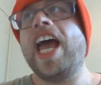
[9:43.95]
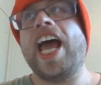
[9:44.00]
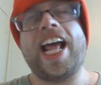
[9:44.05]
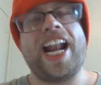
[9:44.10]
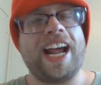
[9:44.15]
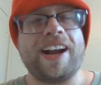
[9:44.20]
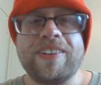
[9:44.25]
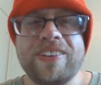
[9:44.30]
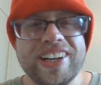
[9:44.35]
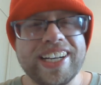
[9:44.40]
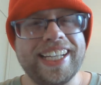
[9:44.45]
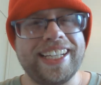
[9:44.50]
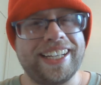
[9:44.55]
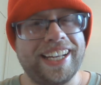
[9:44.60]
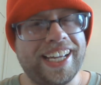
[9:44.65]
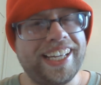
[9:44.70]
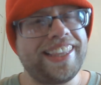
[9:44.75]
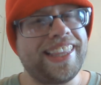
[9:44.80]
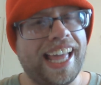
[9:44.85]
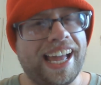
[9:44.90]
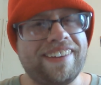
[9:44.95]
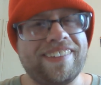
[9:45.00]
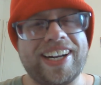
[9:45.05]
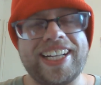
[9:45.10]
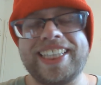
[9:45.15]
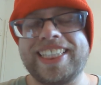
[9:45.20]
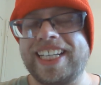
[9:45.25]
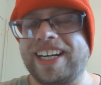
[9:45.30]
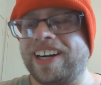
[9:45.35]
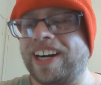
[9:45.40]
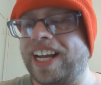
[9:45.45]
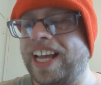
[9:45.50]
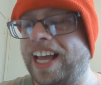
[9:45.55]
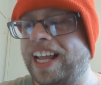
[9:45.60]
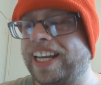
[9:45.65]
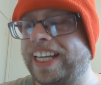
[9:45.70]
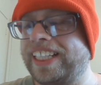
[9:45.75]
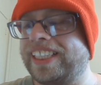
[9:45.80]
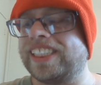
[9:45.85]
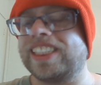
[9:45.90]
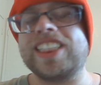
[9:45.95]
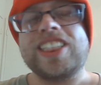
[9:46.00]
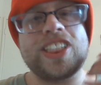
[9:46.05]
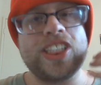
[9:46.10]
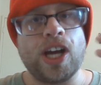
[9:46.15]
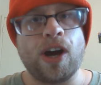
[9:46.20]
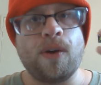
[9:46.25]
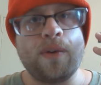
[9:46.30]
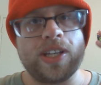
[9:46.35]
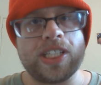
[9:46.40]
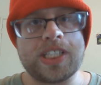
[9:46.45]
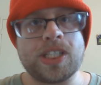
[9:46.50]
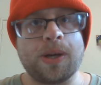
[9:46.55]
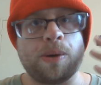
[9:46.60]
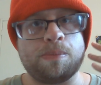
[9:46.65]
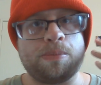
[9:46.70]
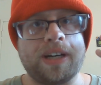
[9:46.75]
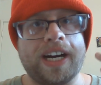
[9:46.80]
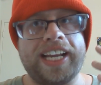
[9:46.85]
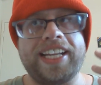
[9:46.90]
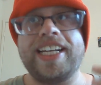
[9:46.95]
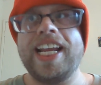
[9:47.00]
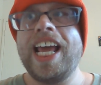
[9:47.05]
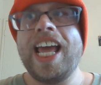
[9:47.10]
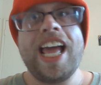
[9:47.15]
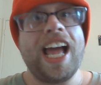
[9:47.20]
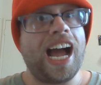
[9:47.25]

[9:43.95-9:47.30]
And I really like that right there. The snow is so bright.